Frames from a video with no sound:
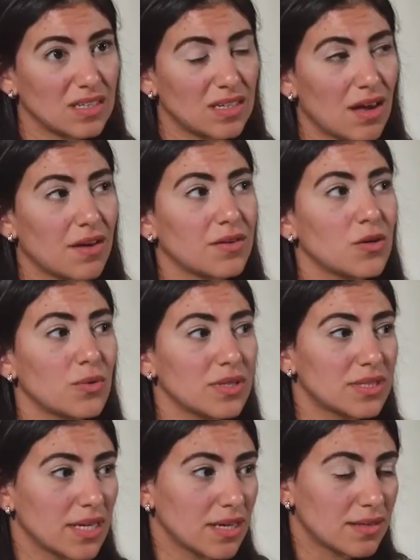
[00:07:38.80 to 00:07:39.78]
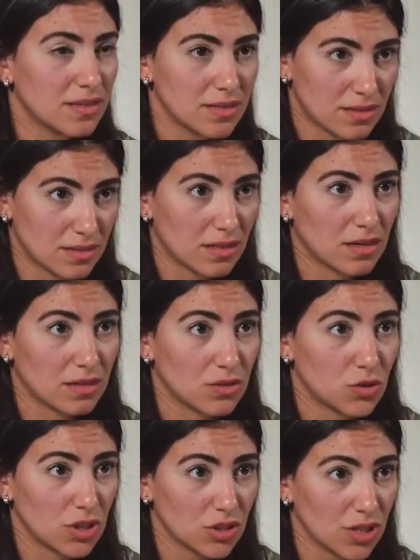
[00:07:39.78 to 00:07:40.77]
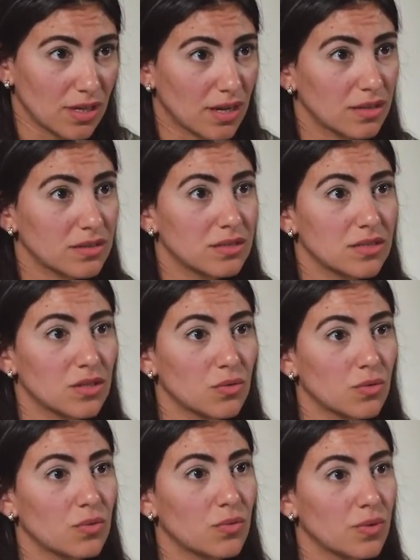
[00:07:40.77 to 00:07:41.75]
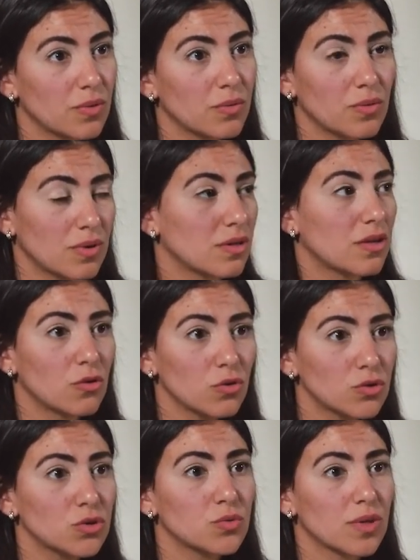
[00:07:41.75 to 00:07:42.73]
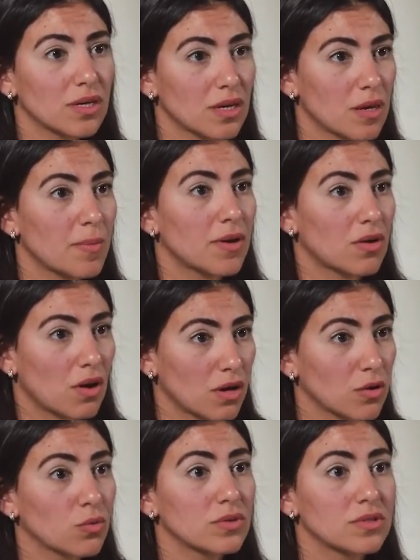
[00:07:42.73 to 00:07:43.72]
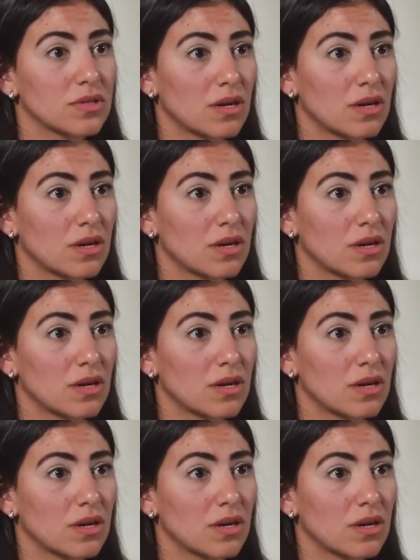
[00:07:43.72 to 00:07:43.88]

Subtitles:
Yeah, you will take this injection, and the doctor will keep an eye on